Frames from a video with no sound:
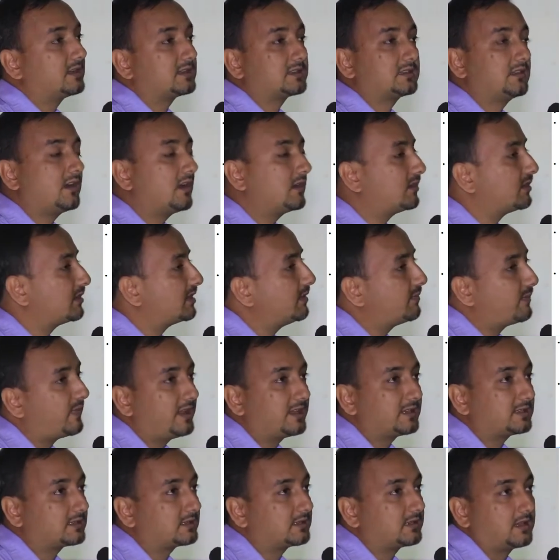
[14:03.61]
does not
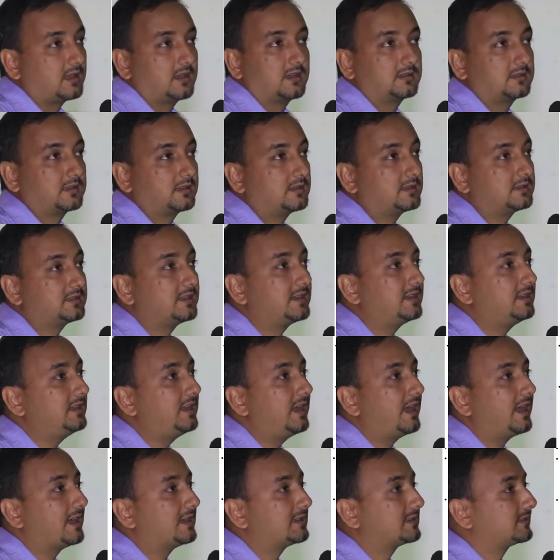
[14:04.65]
replace
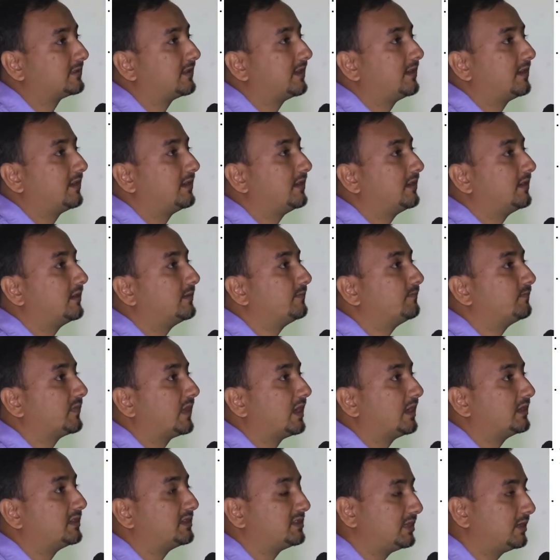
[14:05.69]
surgery as
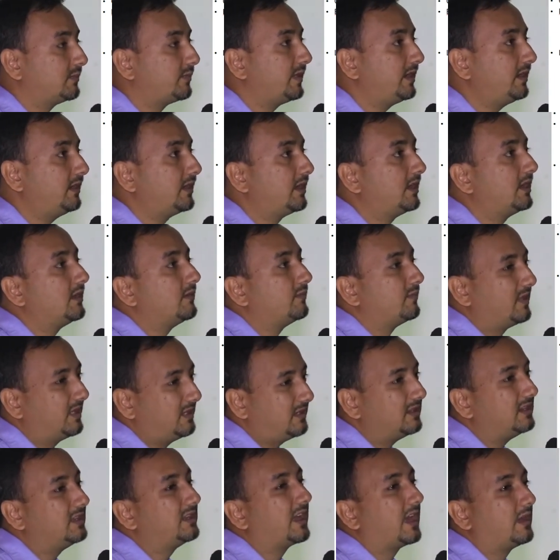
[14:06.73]
the treatment,
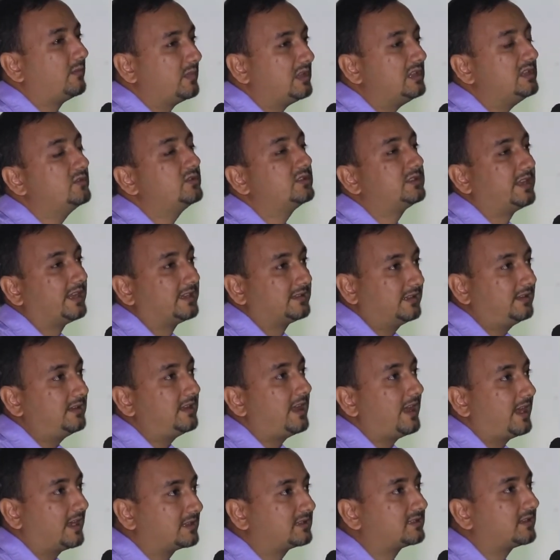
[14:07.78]
but it can be used as an
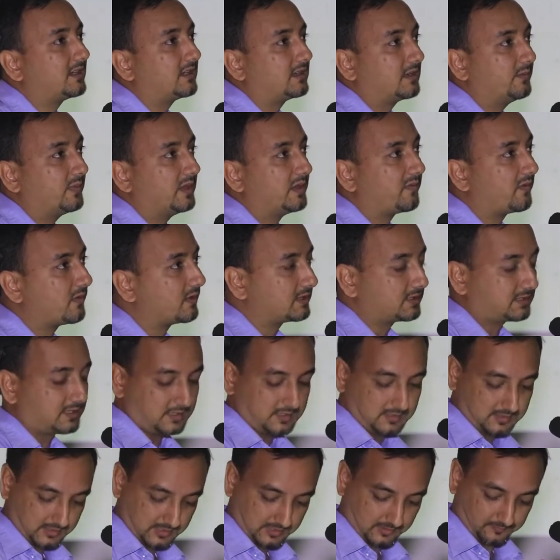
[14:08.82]
adjunct before
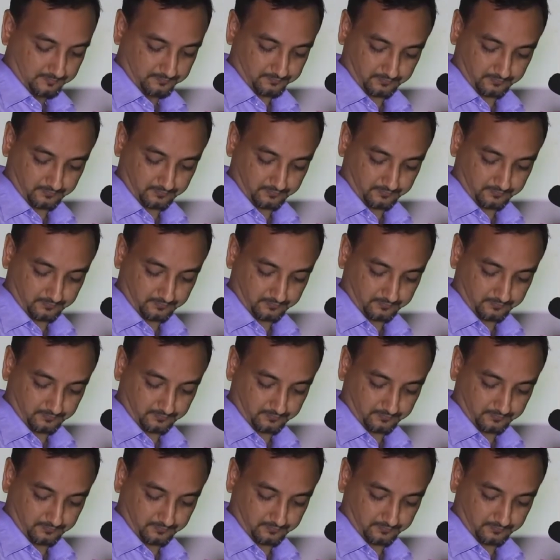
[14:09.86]
surgery.